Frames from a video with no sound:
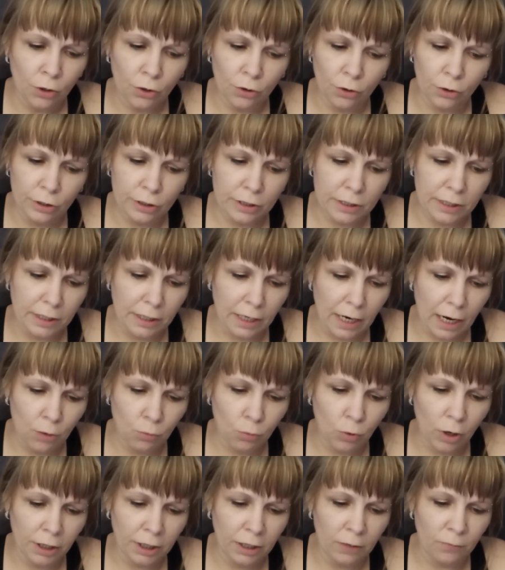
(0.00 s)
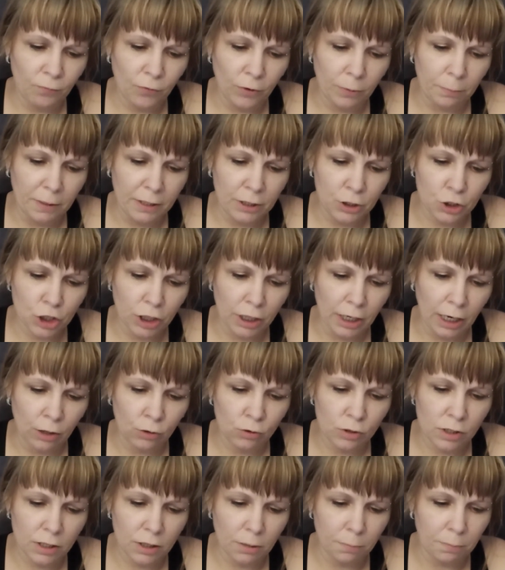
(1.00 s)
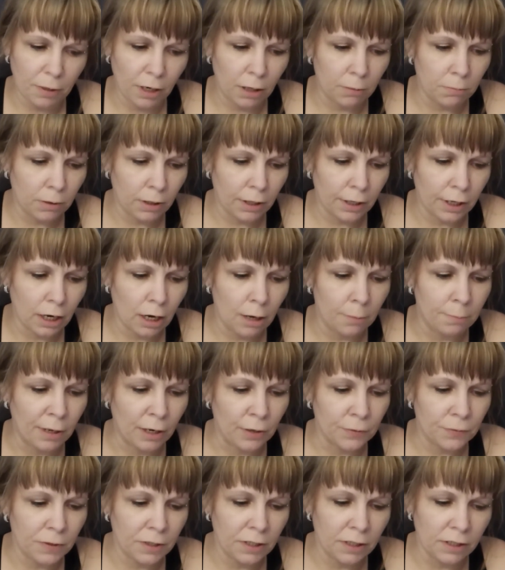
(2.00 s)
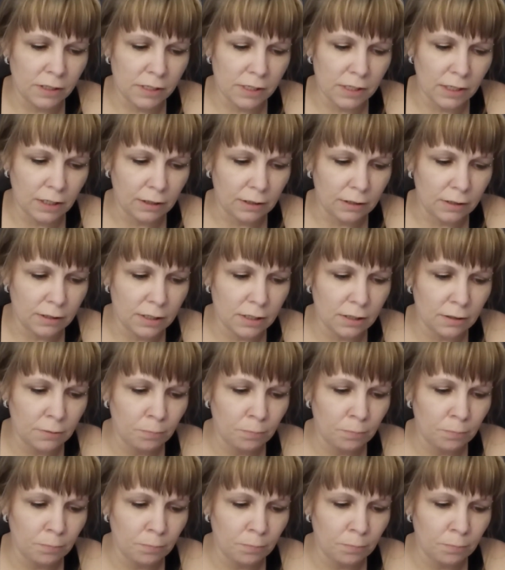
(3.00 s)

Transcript: Kirk did not want information out to the public about the incident.